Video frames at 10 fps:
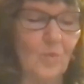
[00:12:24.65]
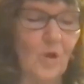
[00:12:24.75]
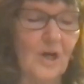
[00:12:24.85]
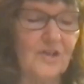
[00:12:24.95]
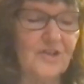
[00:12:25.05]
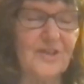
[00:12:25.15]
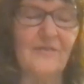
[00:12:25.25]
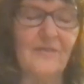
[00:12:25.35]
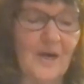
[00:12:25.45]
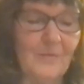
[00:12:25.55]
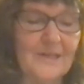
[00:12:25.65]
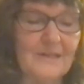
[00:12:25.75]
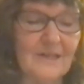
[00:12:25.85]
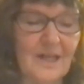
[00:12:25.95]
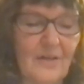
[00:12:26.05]
WASH,
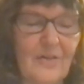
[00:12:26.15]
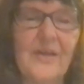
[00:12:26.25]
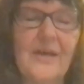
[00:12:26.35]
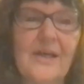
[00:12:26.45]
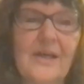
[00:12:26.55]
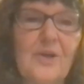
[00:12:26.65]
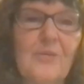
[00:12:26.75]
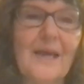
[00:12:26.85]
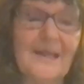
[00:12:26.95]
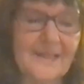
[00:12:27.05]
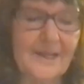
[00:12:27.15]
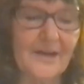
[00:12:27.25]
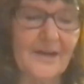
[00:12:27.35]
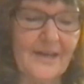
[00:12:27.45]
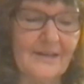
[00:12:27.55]
environmental health,
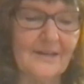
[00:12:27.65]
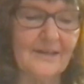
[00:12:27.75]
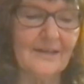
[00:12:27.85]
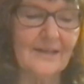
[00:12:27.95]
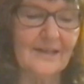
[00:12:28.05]
humanitarian,